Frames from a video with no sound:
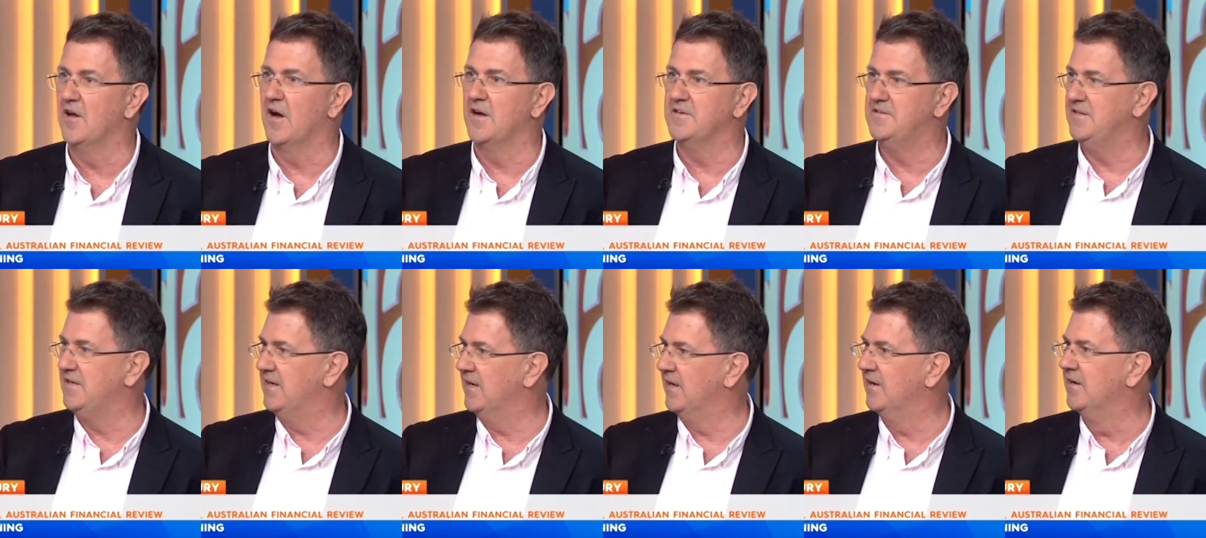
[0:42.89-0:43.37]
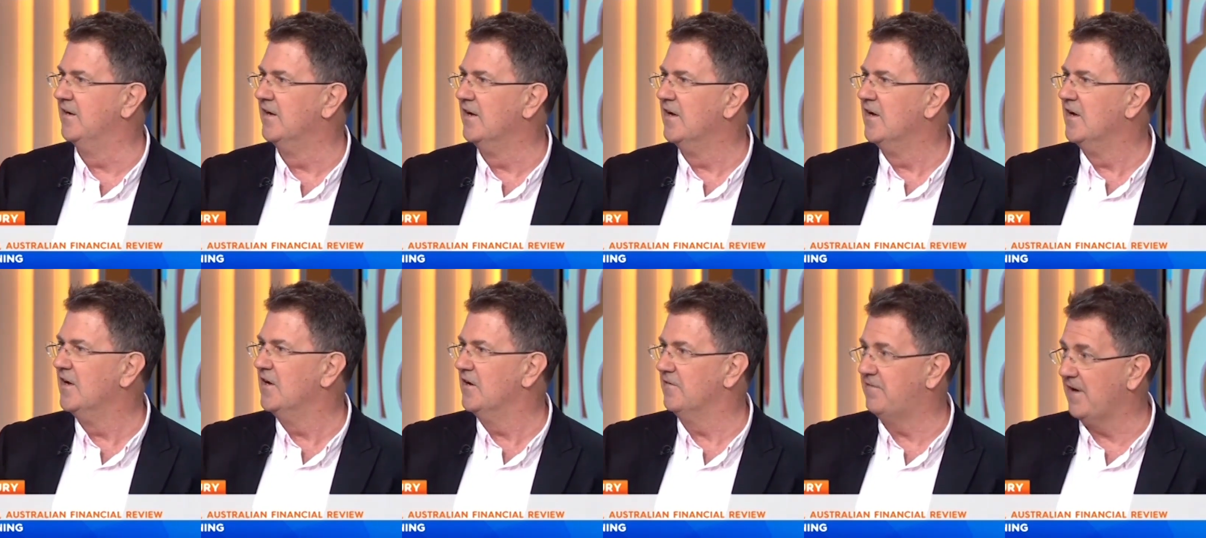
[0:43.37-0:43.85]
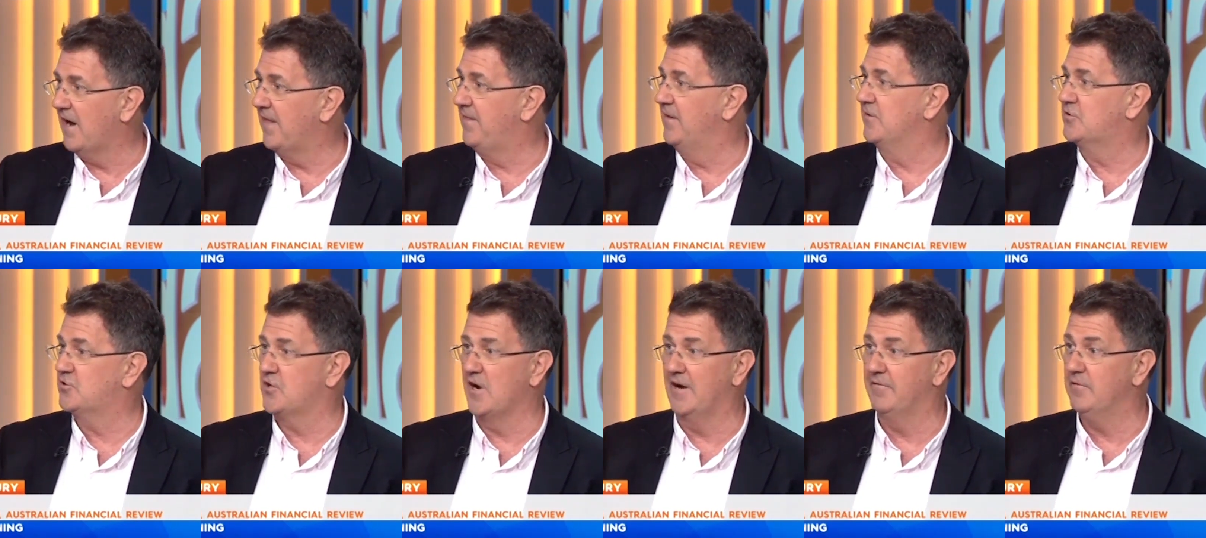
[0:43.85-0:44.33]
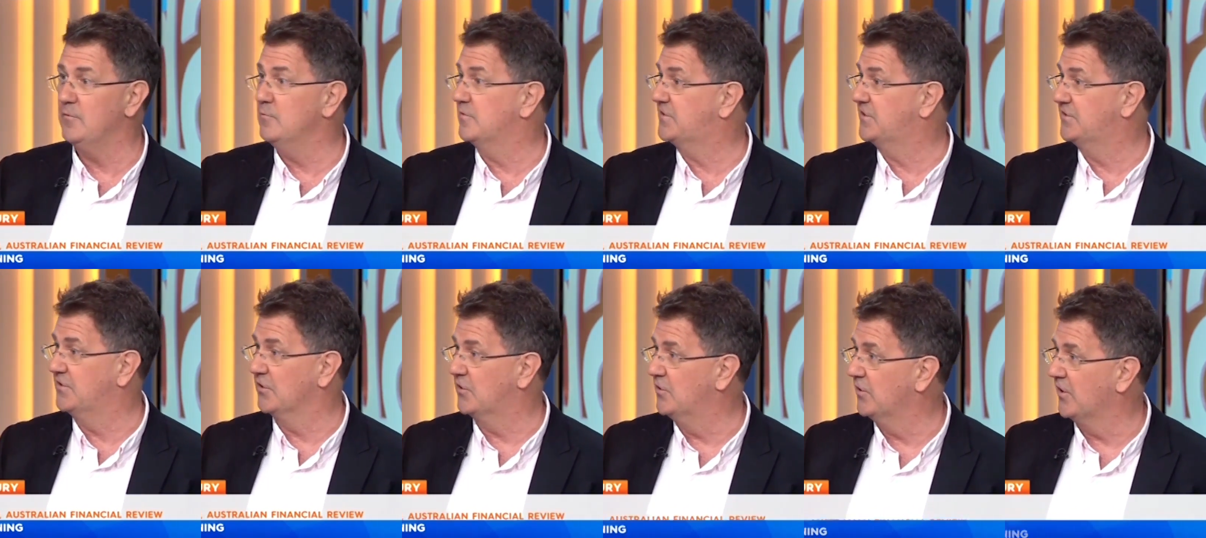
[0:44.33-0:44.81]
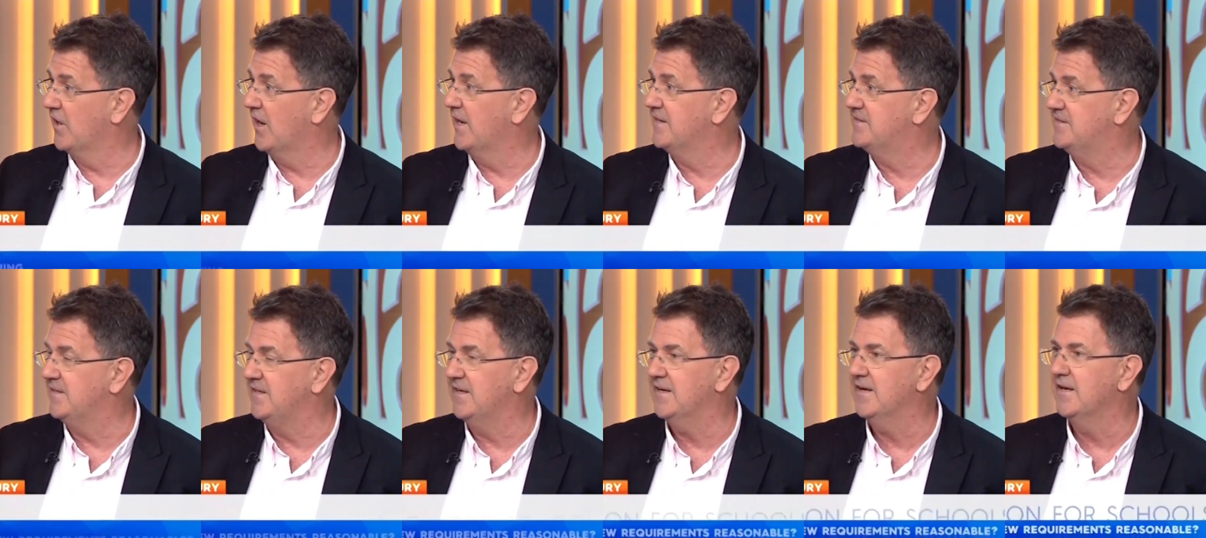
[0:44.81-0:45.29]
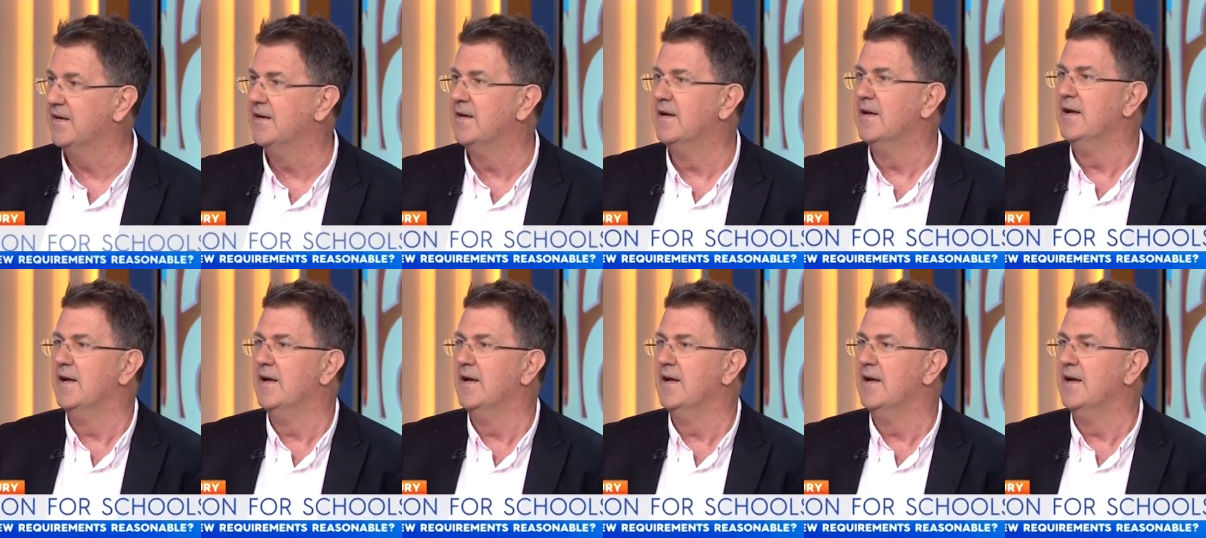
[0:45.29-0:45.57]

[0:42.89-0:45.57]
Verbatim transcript: idea of how they're travelling, which is a good idea.